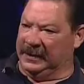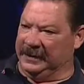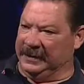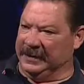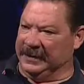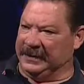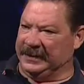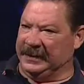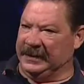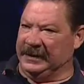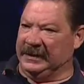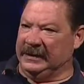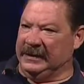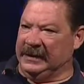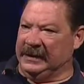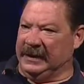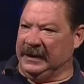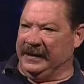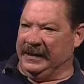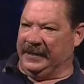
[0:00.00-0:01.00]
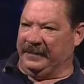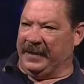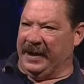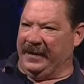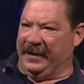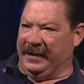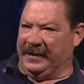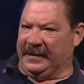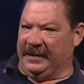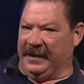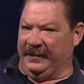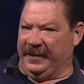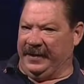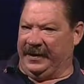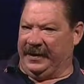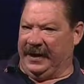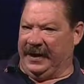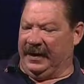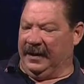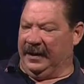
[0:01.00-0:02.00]
Uh, it's, I think by that time of
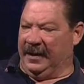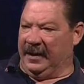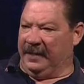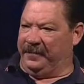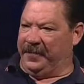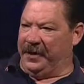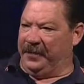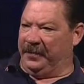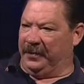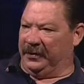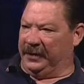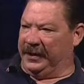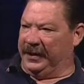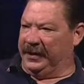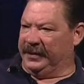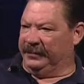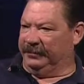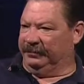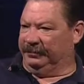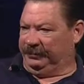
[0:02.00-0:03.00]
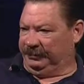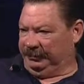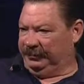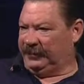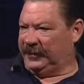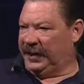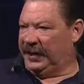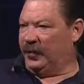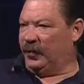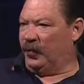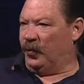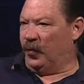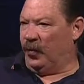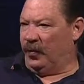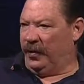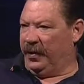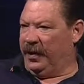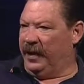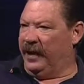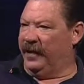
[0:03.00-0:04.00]
the day, a lot of people are getting getting
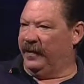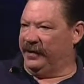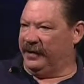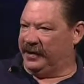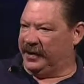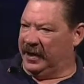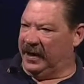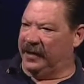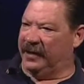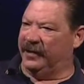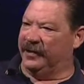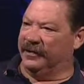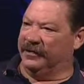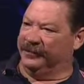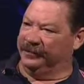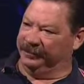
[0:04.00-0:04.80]
worn down and tired.